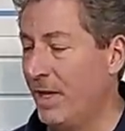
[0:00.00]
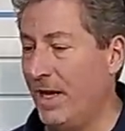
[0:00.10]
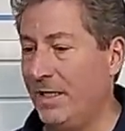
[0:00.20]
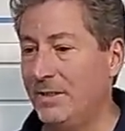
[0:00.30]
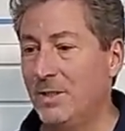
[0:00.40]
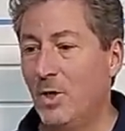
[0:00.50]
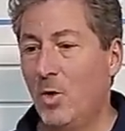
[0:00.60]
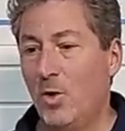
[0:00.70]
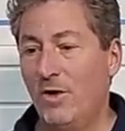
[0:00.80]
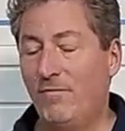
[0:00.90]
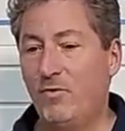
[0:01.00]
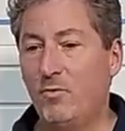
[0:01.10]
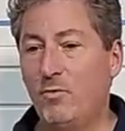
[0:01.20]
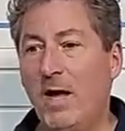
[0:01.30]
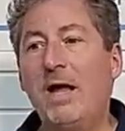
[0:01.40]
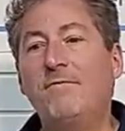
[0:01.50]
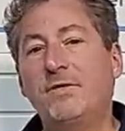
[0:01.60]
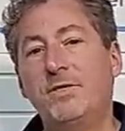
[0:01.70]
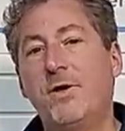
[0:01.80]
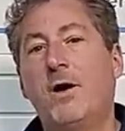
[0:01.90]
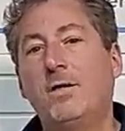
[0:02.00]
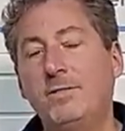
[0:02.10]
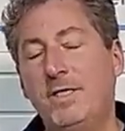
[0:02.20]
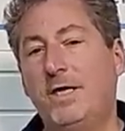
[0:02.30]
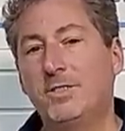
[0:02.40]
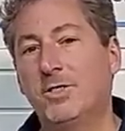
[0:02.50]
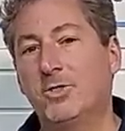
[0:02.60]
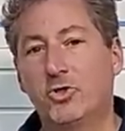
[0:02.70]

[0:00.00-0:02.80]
And if you have a non-Tesla